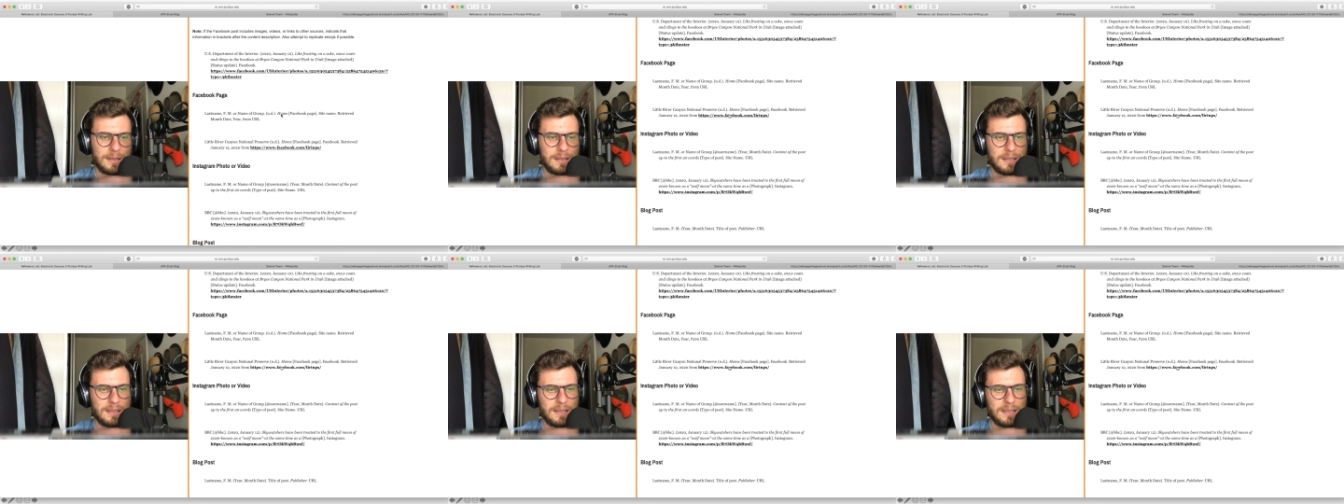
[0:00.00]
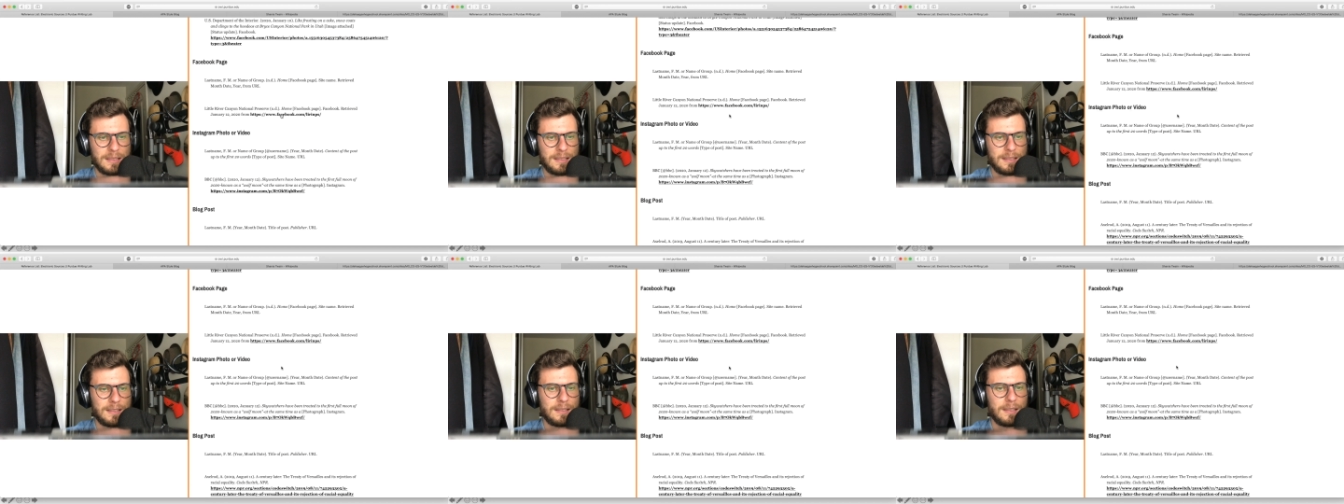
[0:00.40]
God, I need to
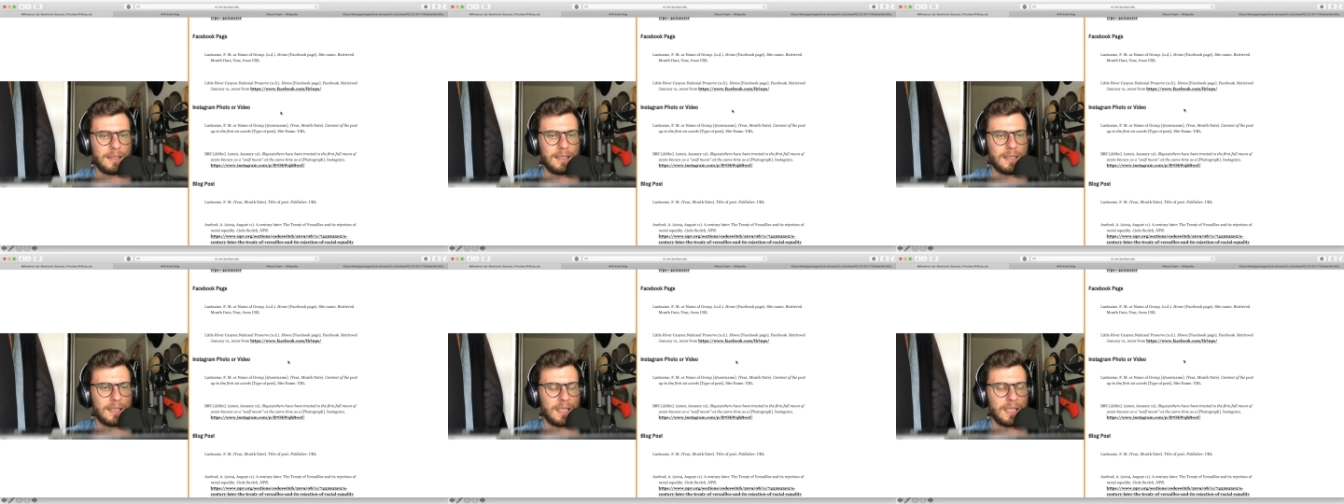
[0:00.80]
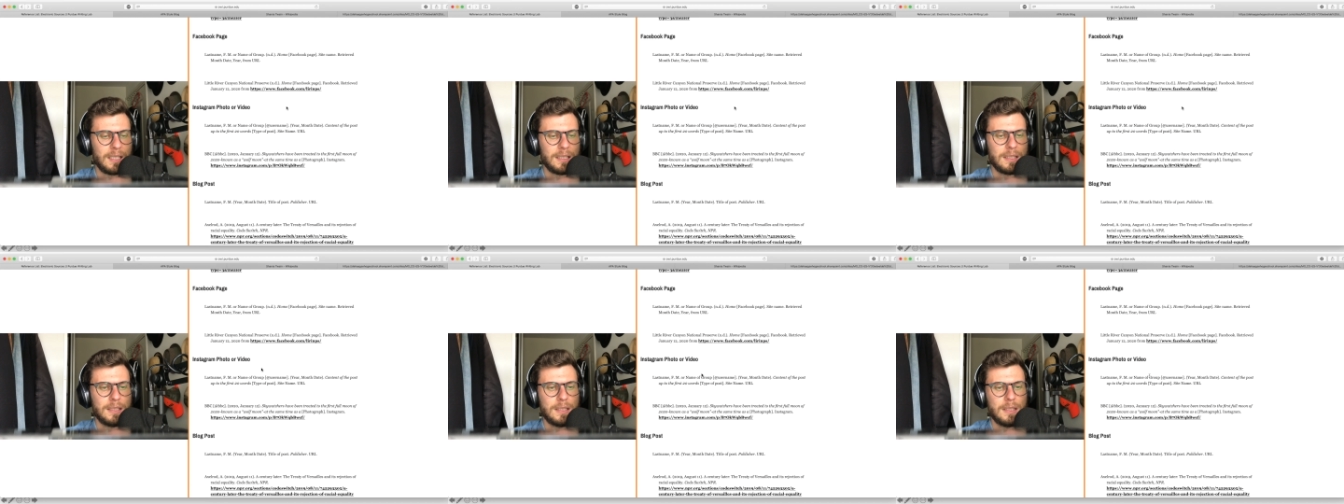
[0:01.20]
delete that.
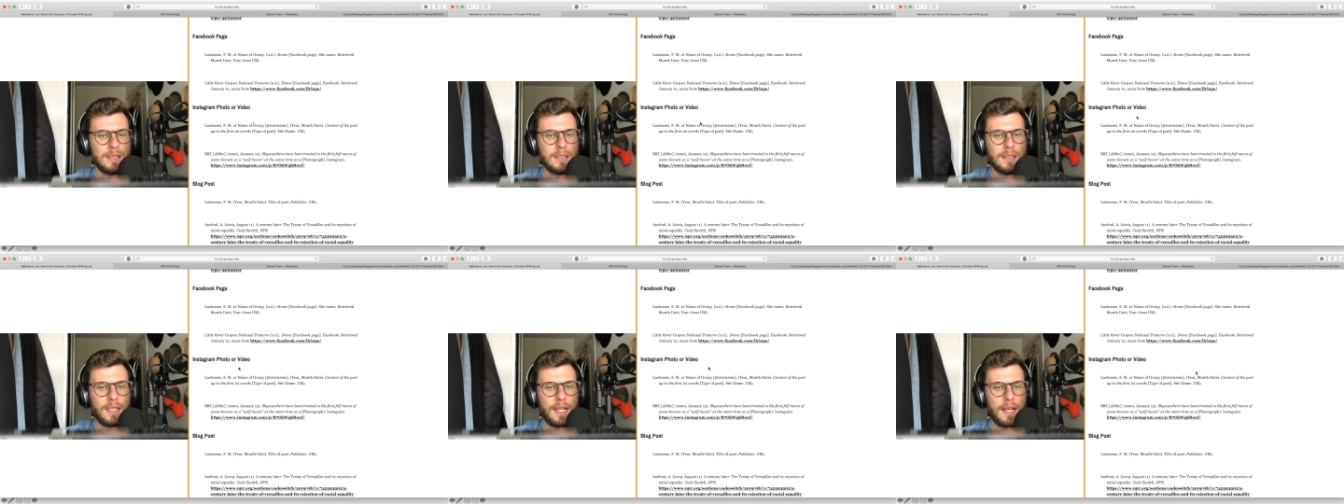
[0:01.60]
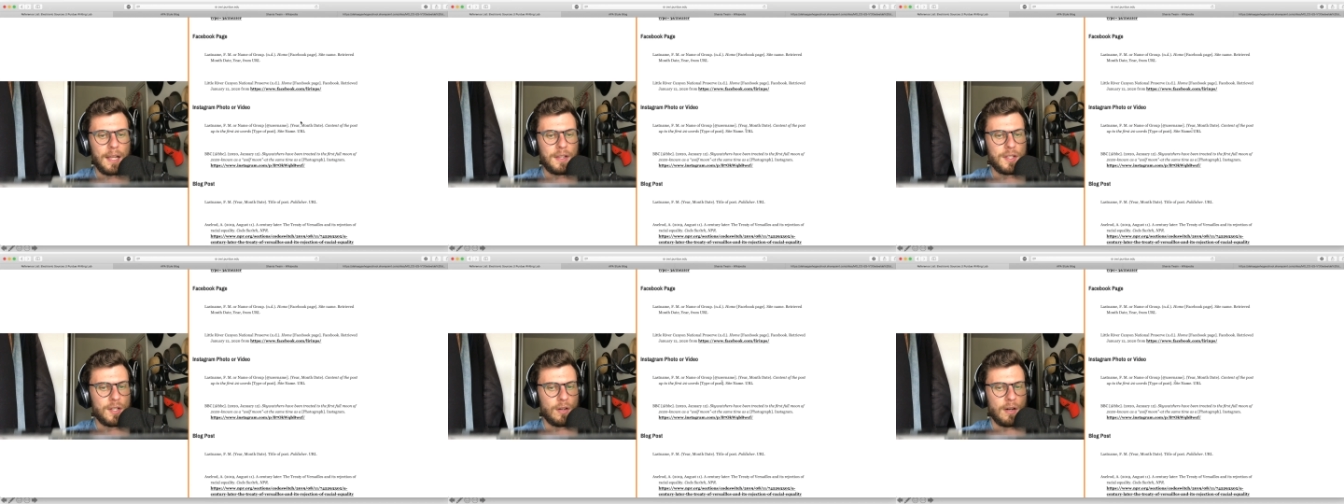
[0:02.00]

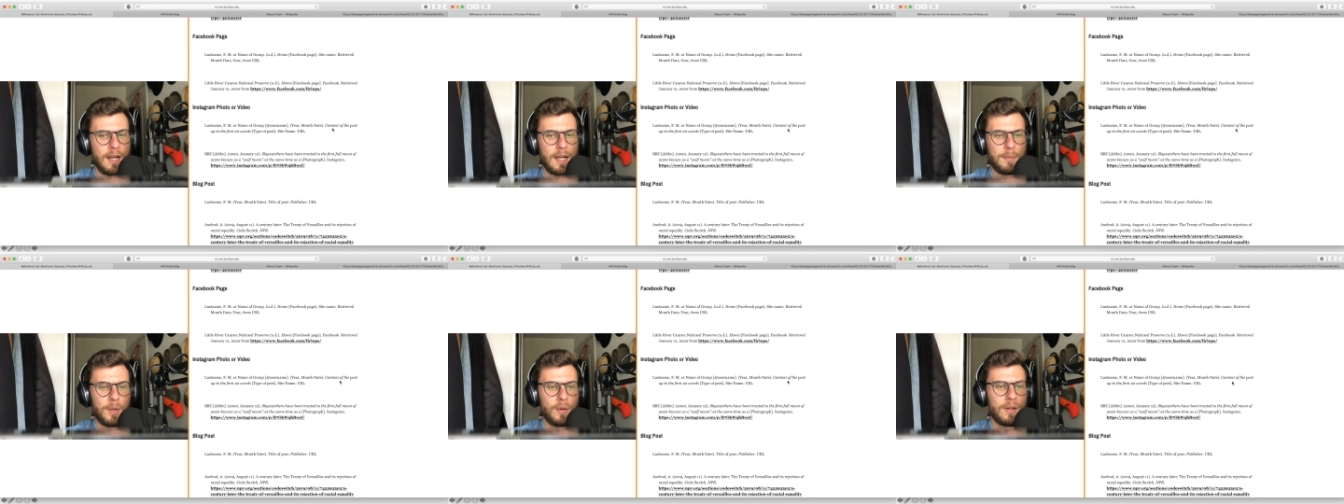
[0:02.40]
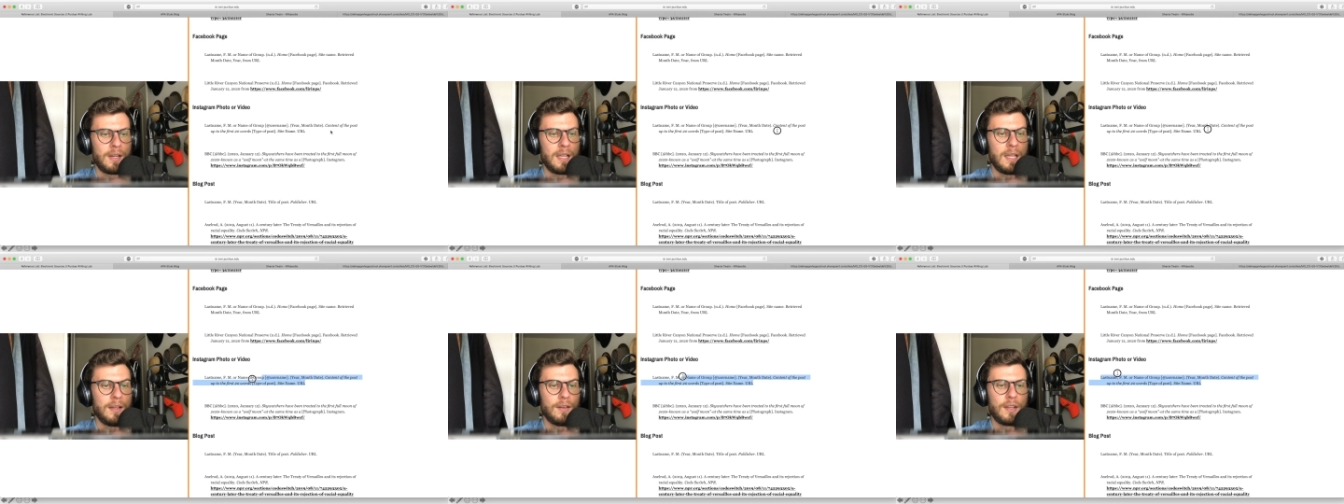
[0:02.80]
Instagram. You can.
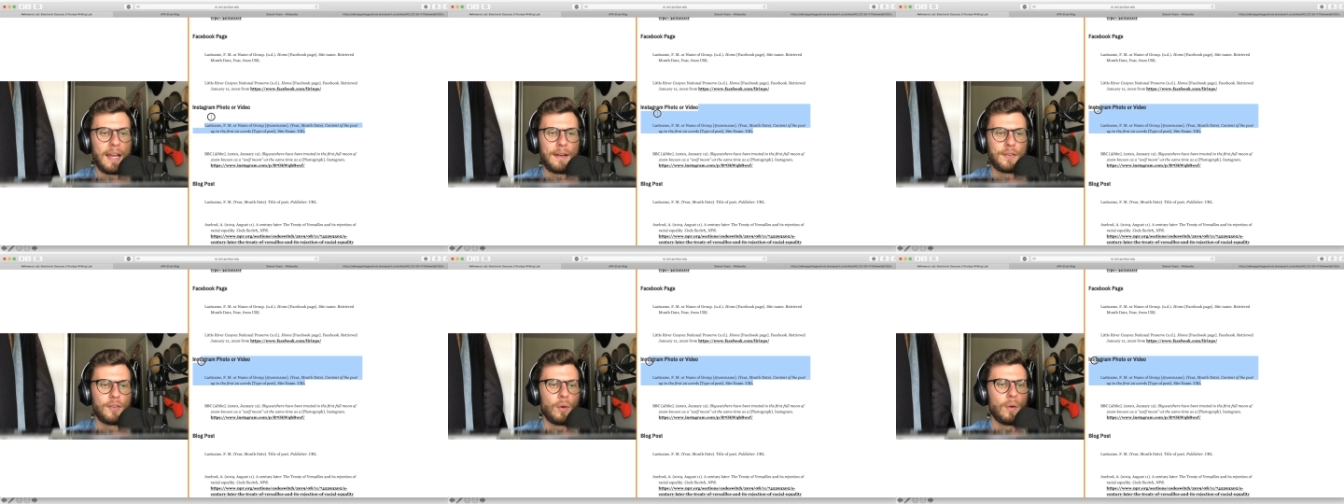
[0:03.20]
Yeah. So.